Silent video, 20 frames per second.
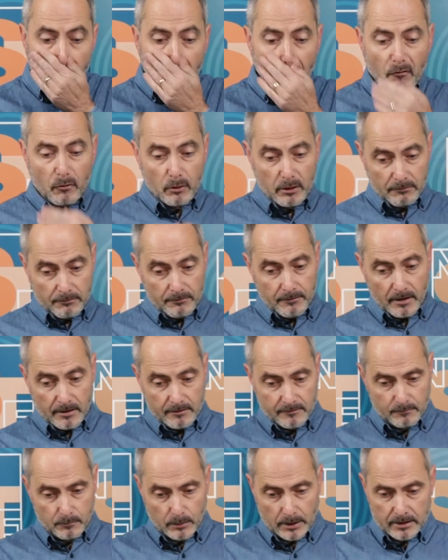with
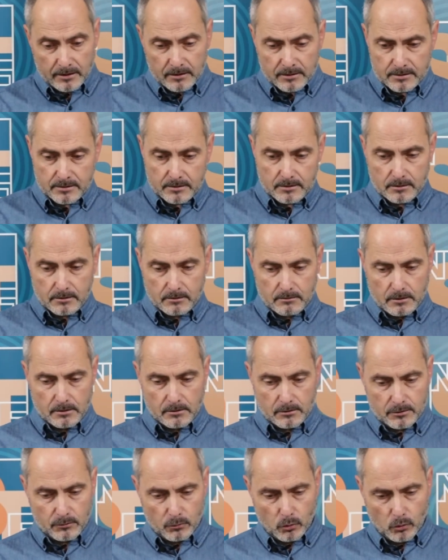5 males, the little
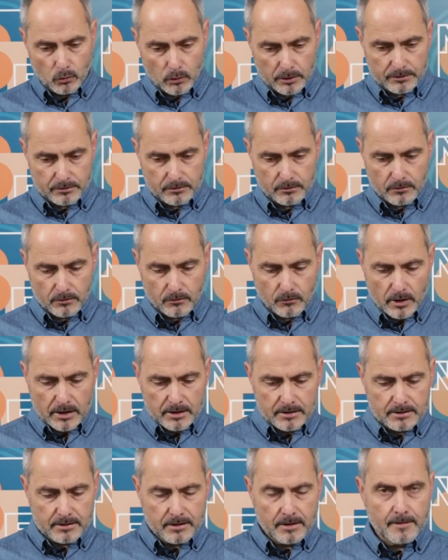small ones on the
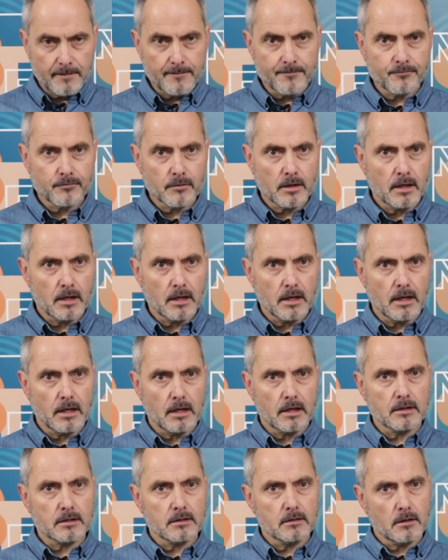right,
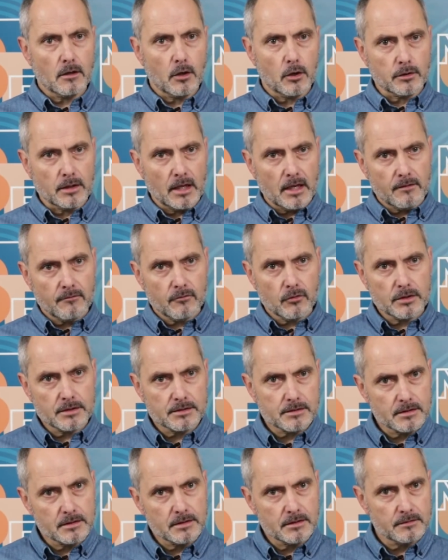and on
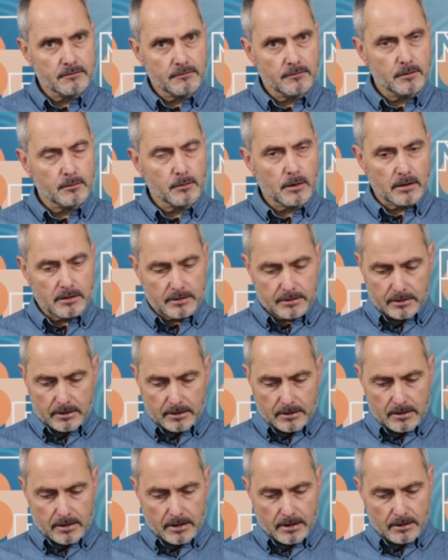average these females
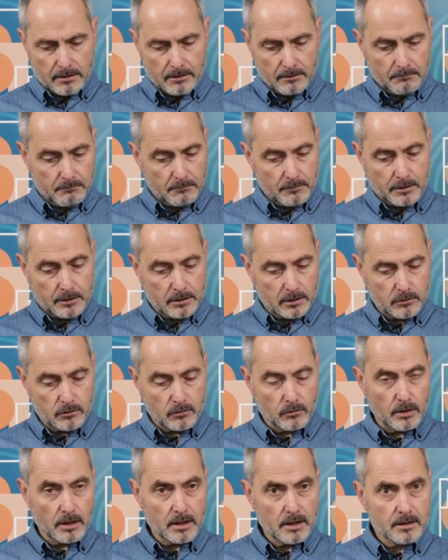can lay
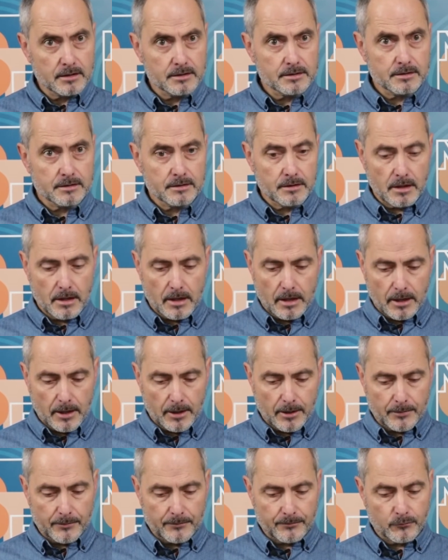32 eggs,
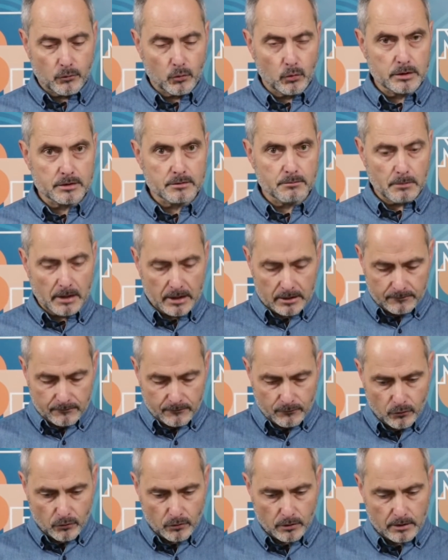which make
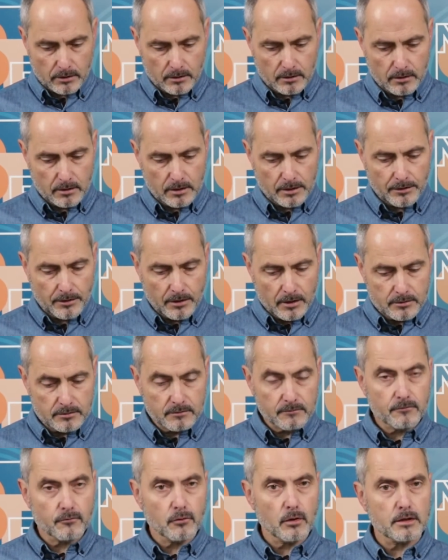for
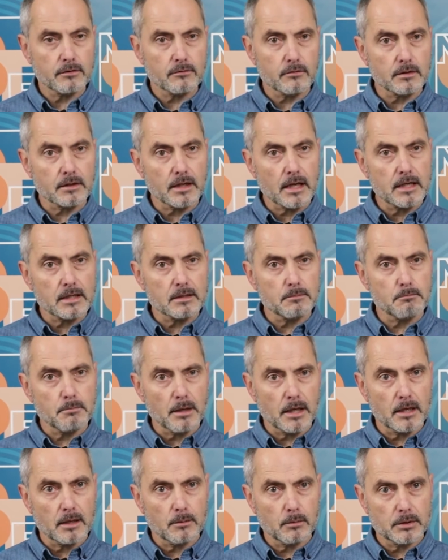1,408
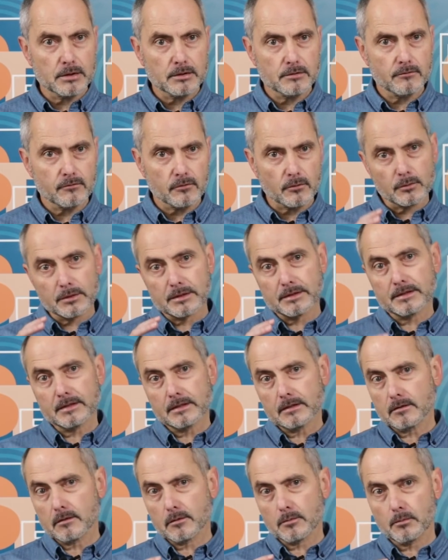babies from a
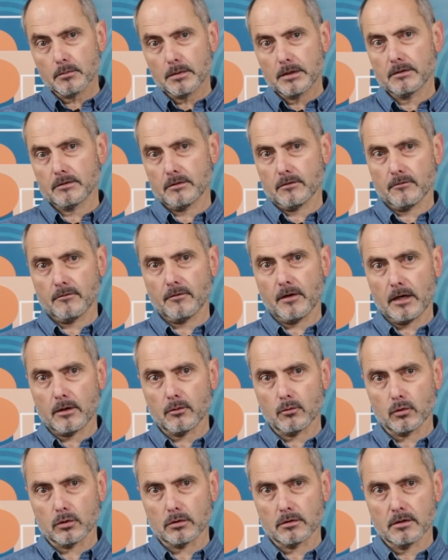single piece of
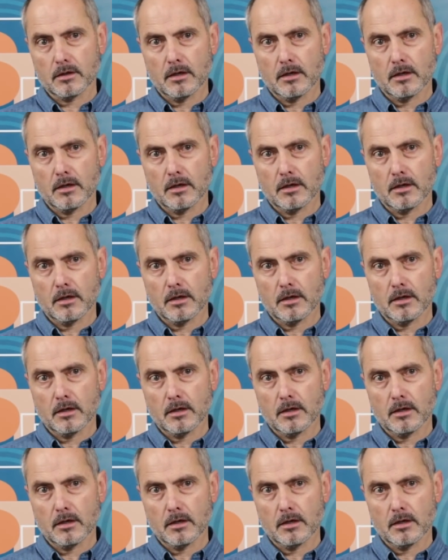firewood,